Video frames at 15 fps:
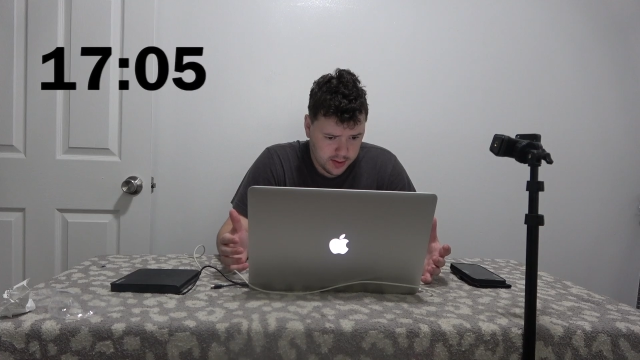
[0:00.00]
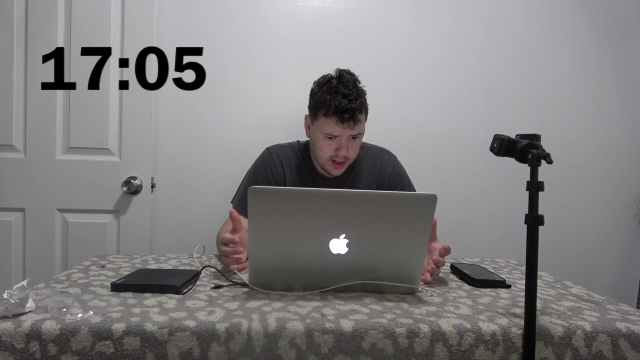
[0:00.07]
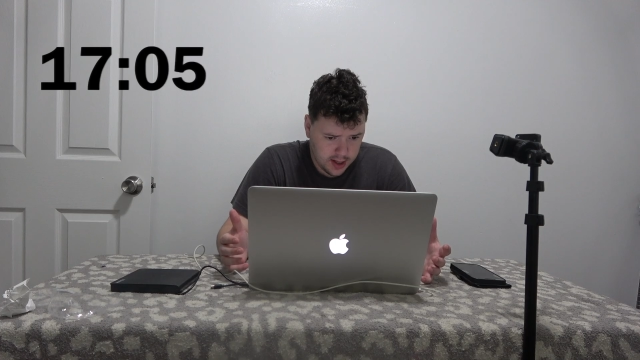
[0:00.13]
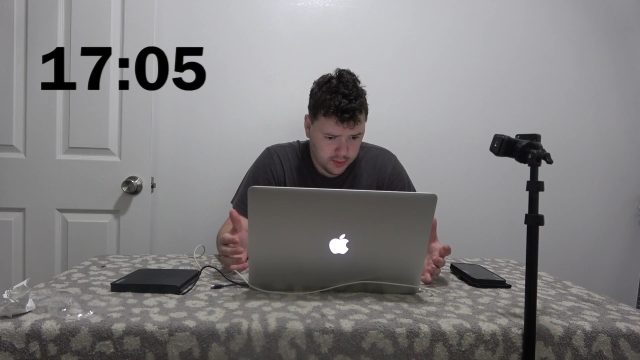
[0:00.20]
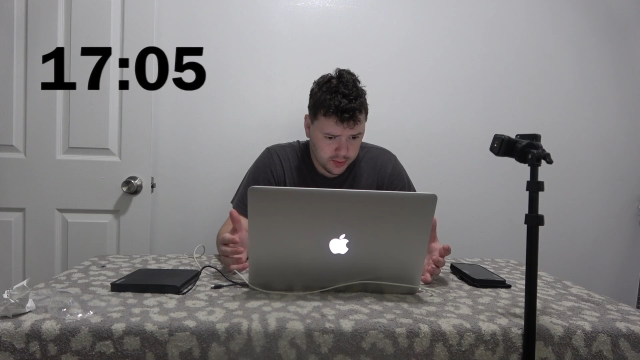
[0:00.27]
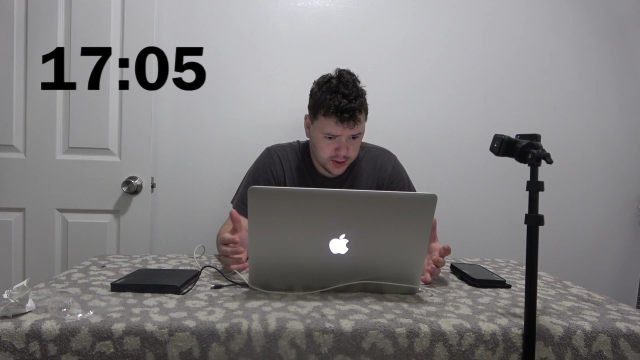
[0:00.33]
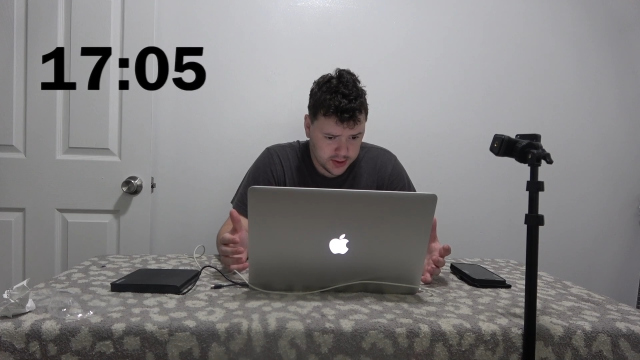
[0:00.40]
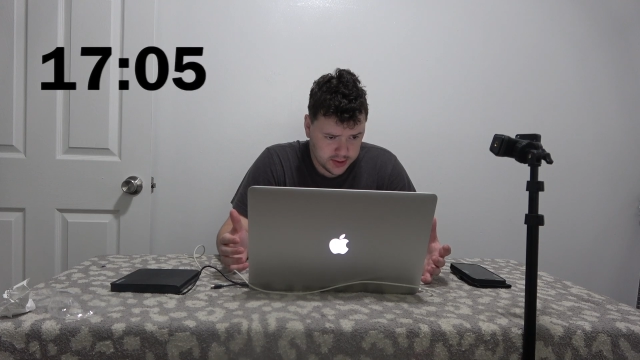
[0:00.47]
That
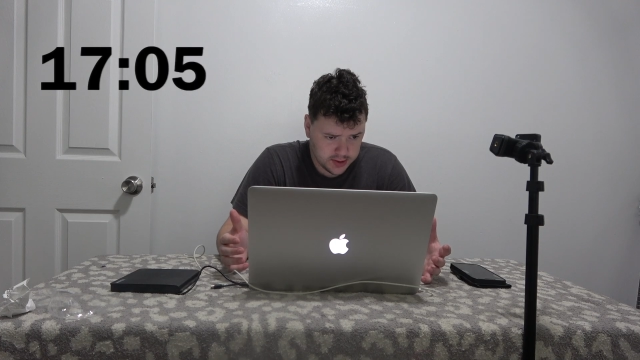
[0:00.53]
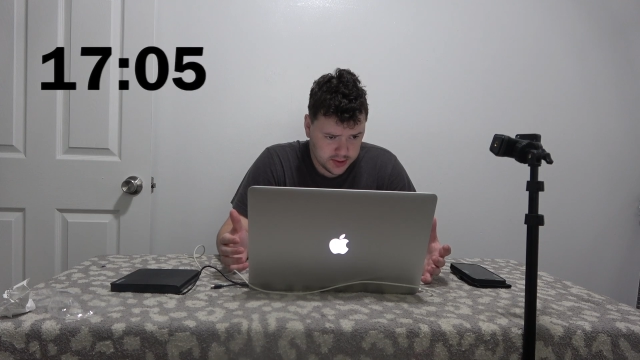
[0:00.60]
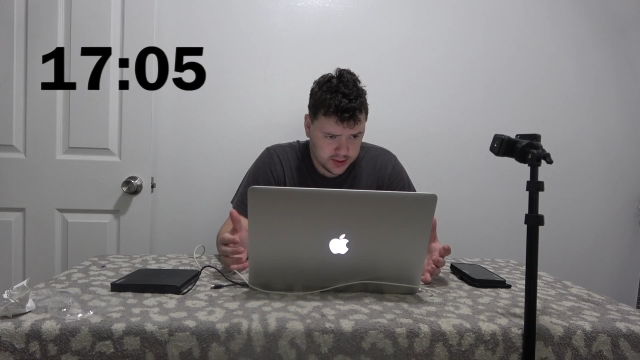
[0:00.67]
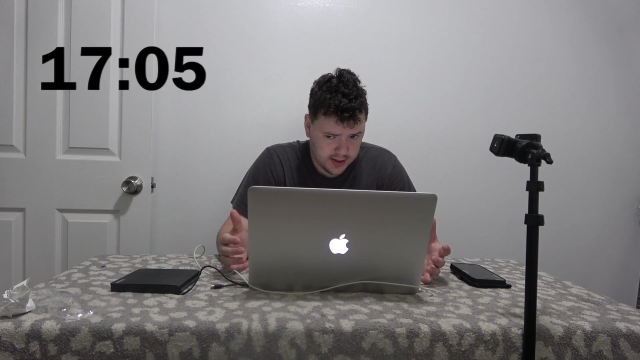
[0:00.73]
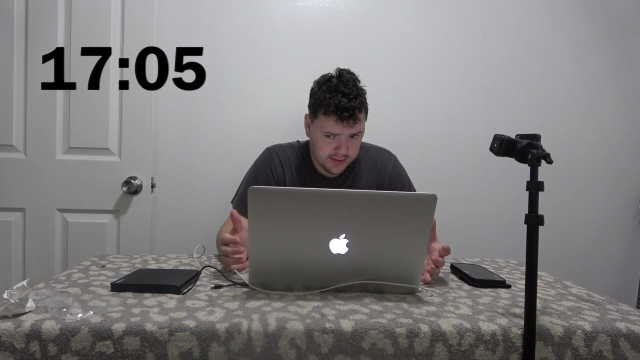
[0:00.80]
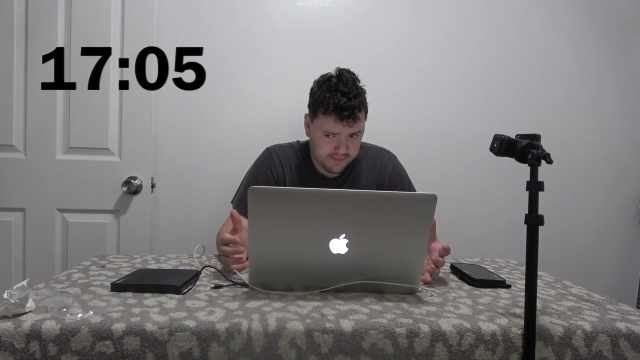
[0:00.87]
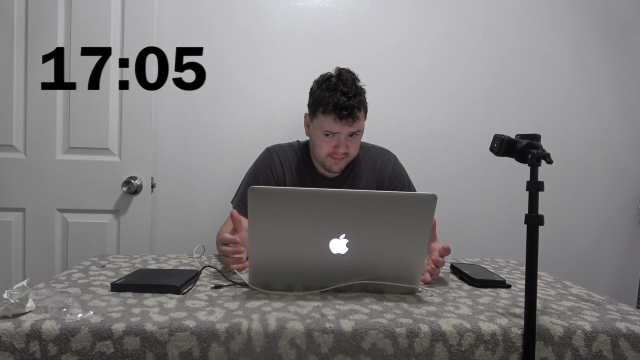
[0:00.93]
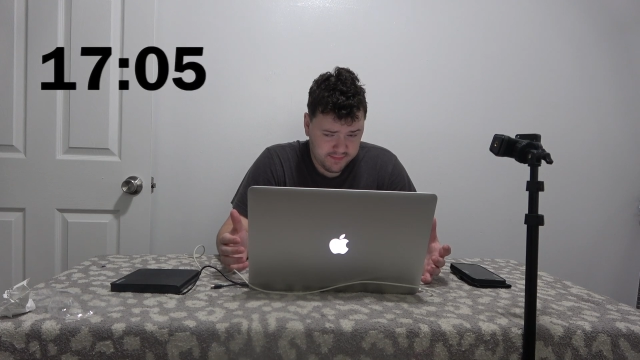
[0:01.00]

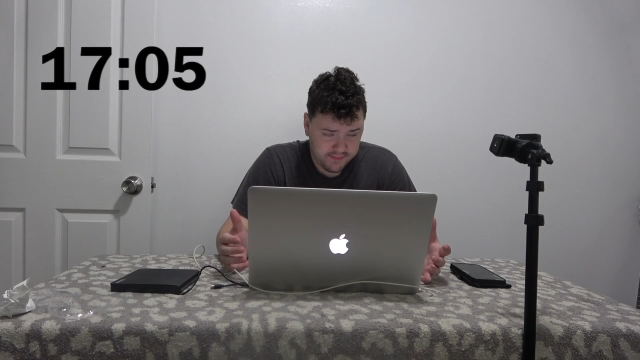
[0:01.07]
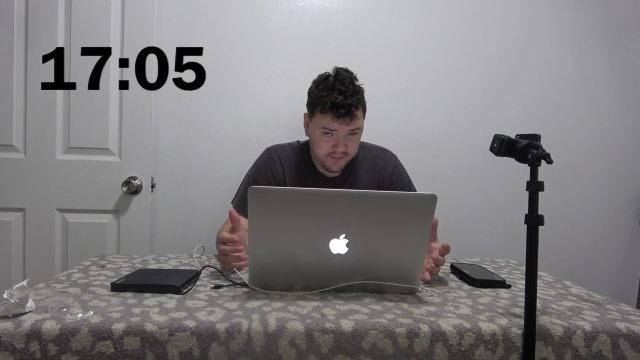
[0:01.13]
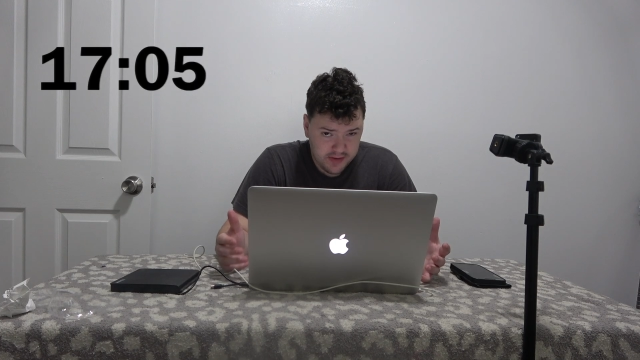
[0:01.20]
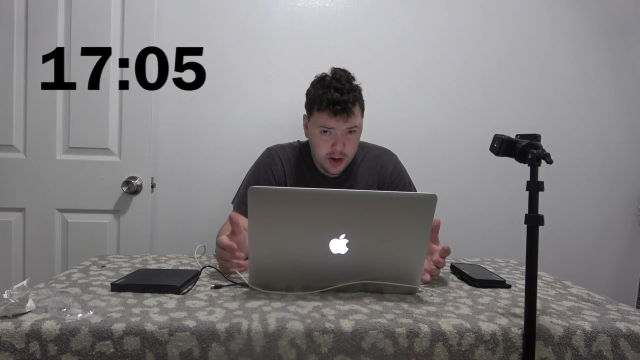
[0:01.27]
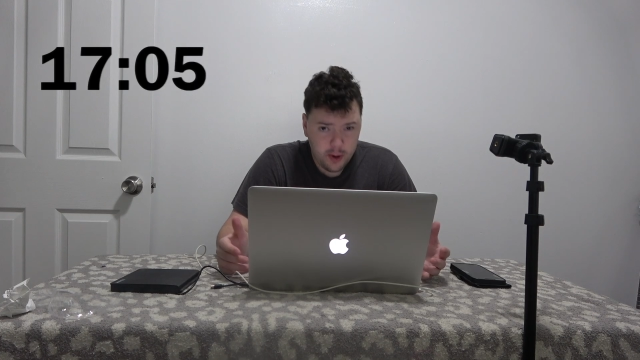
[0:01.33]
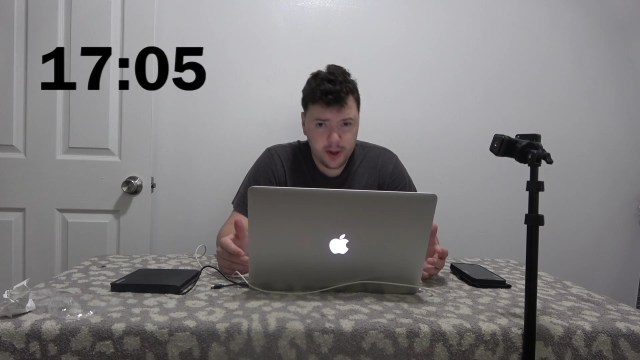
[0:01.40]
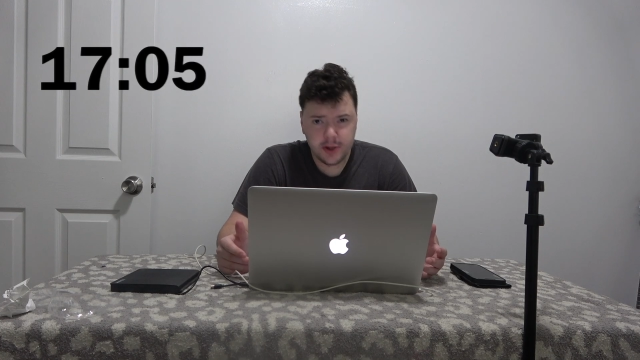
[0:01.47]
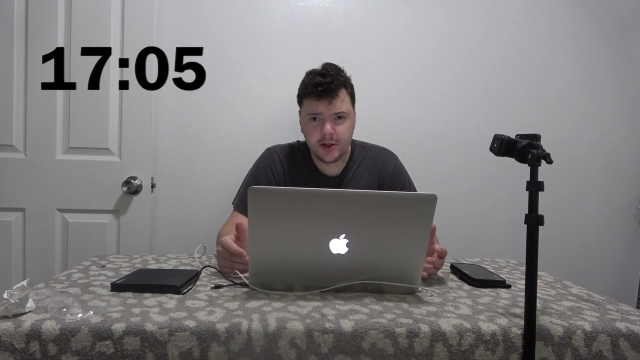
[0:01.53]
was a
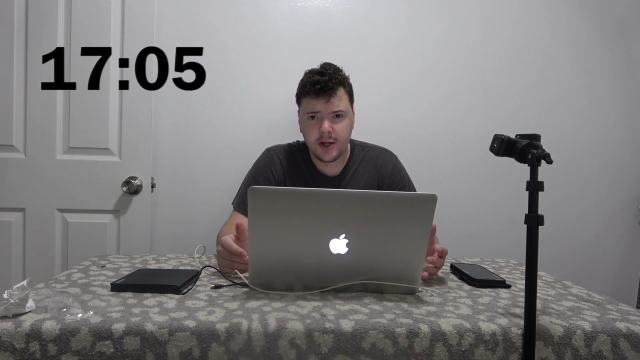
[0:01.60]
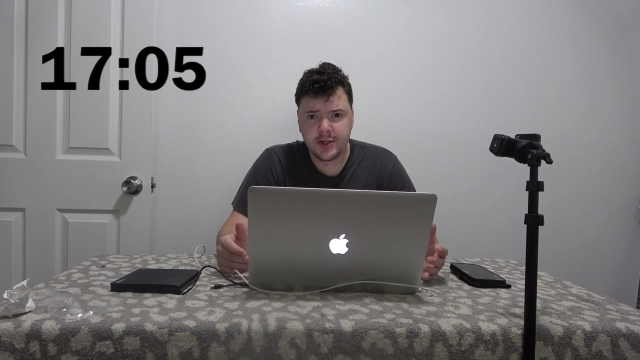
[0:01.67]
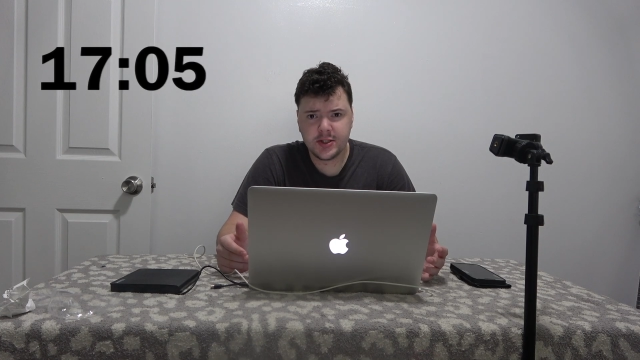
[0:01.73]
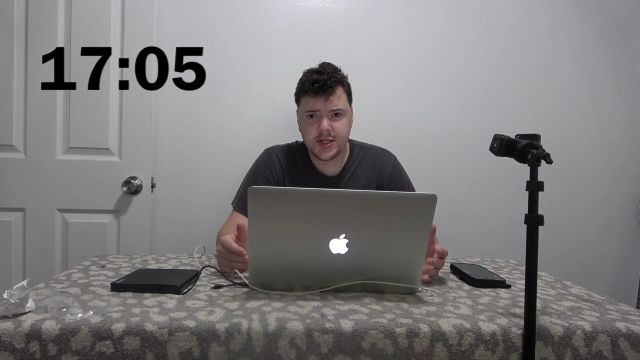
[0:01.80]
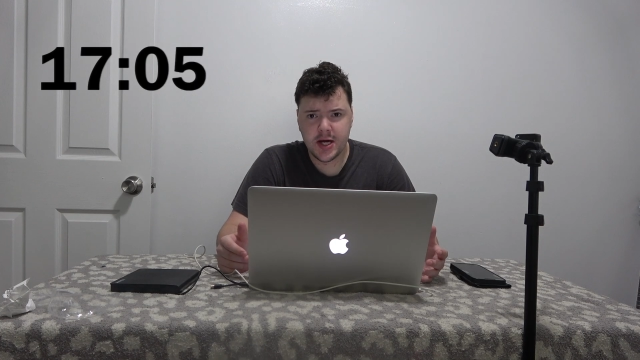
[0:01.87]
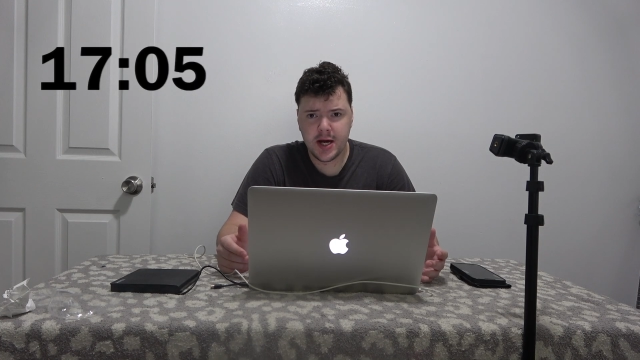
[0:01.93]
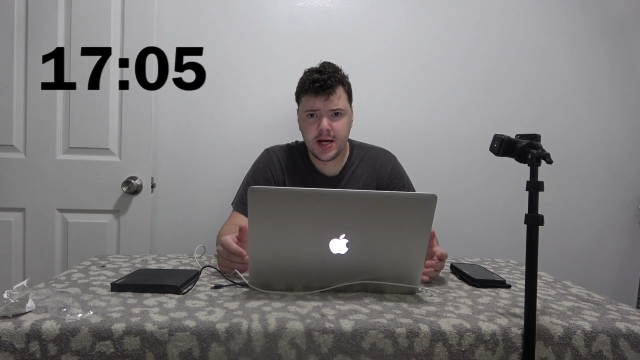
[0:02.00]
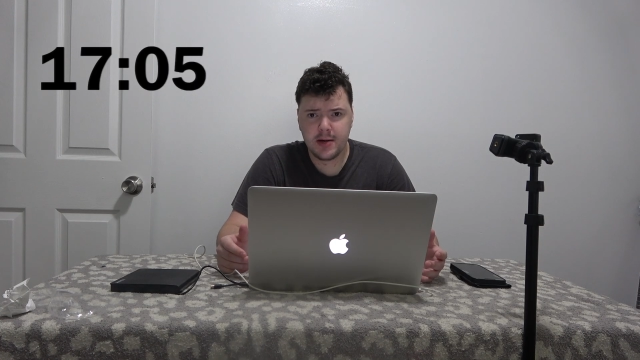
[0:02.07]
very long
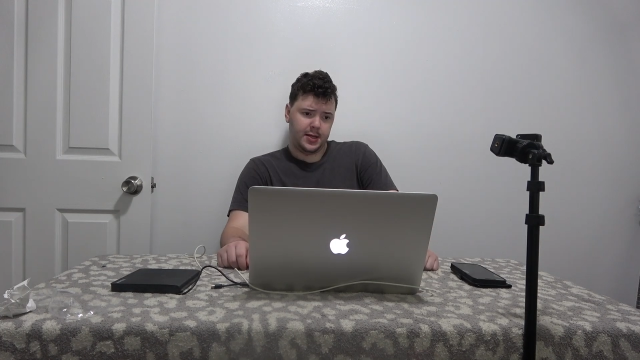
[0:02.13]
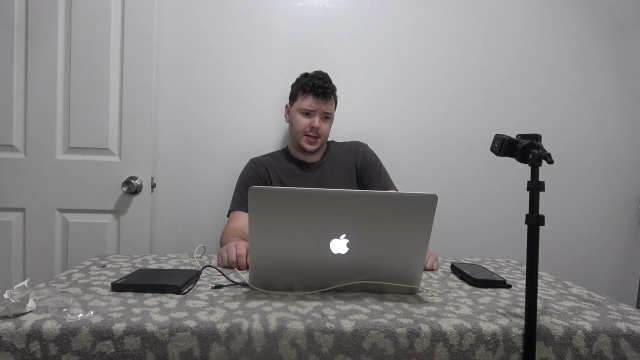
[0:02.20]
time.